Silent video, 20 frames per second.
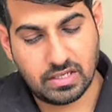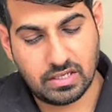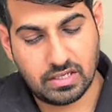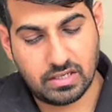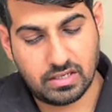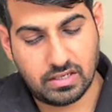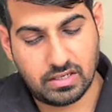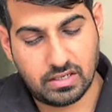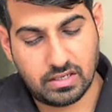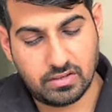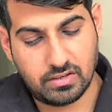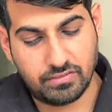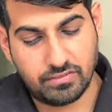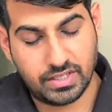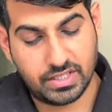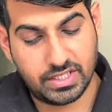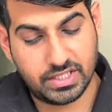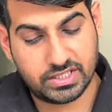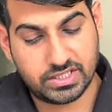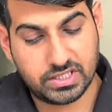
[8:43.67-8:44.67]

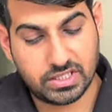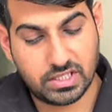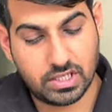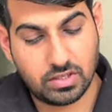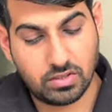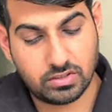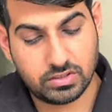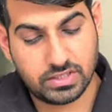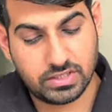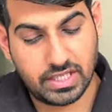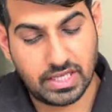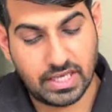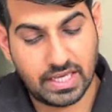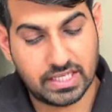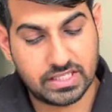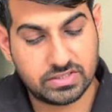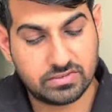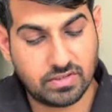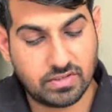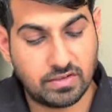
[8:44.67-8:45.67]
variation along the
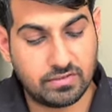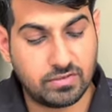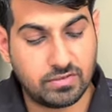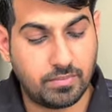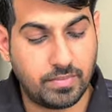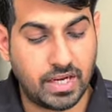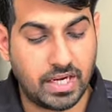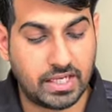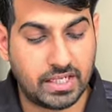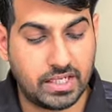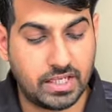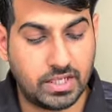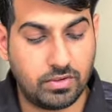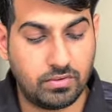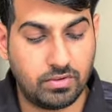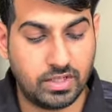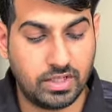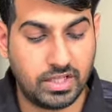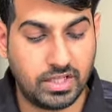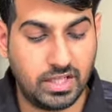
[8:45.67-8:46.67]
xy of the
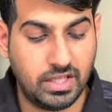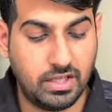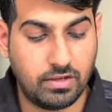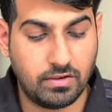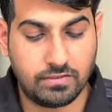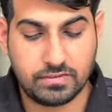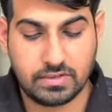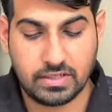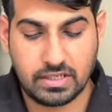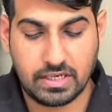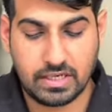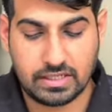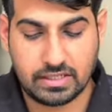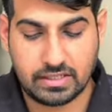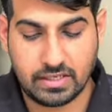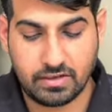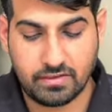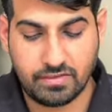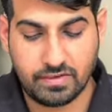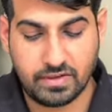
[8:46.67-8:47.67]
magnitude E of the
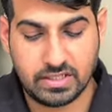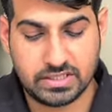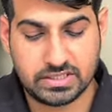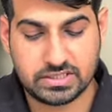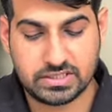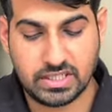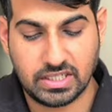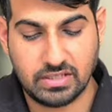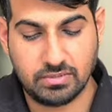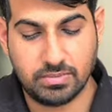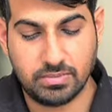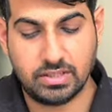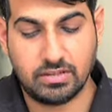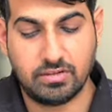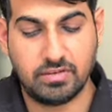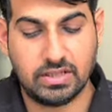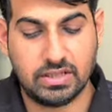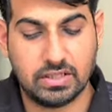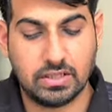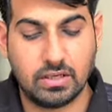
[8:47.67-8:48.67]
electric field strength
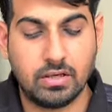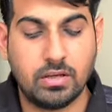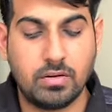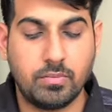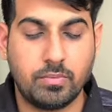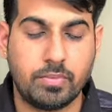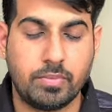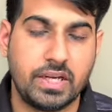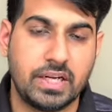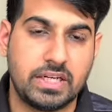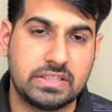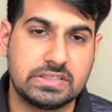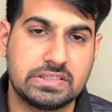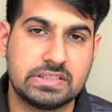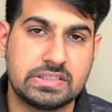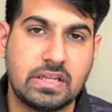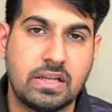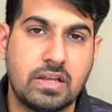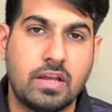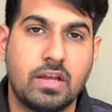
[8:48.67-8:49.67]
between the
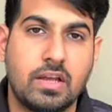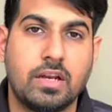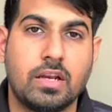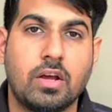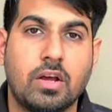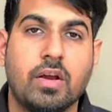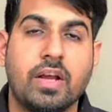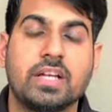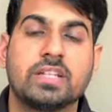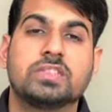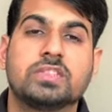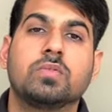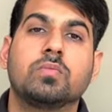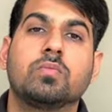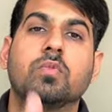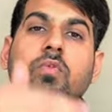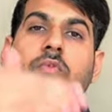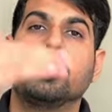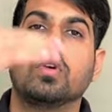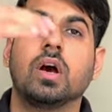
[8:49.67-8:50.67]
plates? Now as you
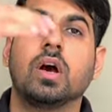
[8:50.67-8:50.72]
move